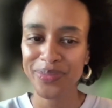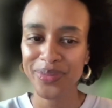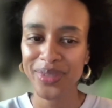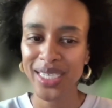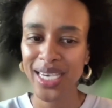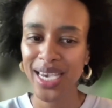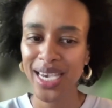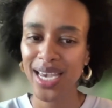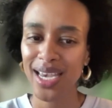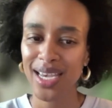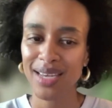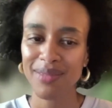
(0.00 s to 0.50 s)

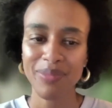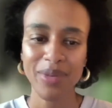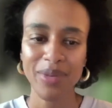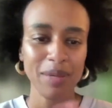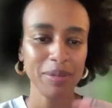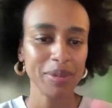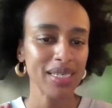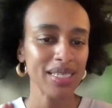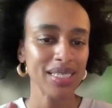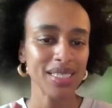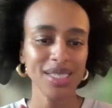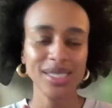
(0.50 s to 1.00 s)
yeah,
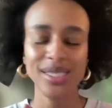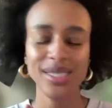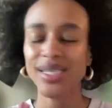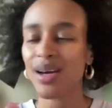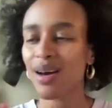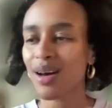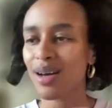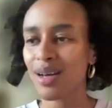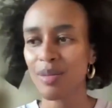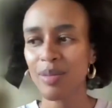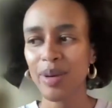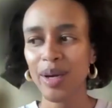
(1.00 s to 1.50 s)
maybe just
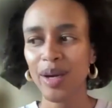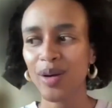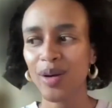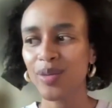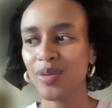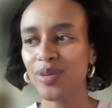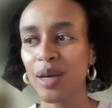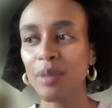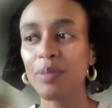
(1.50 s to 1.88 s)
talk about